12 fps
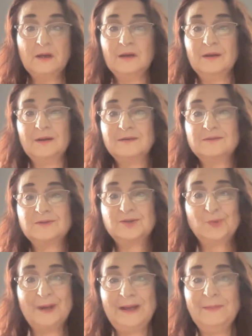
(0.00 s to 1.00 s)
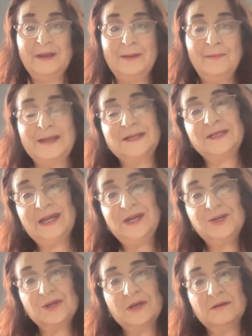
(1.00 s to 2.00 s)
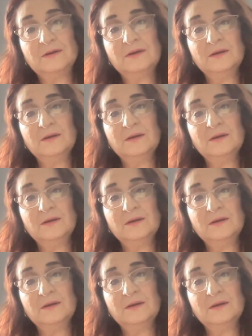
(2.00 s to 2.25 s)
a 20-minute meditation